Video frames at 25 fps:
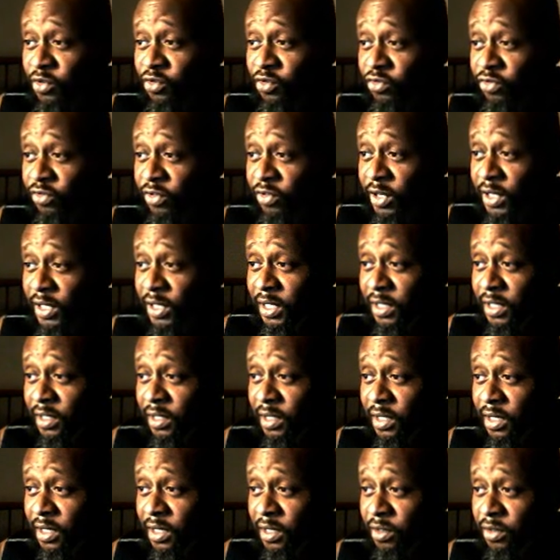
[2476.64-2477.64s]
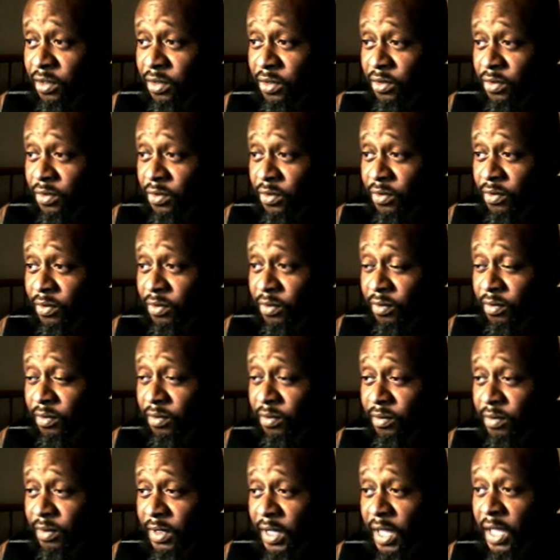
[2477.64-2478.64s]
know what I'm saying? That's one thing too.
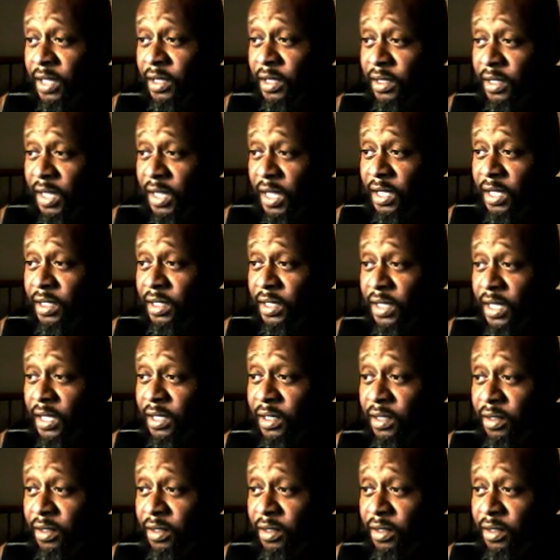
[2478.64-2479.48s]
They groom them.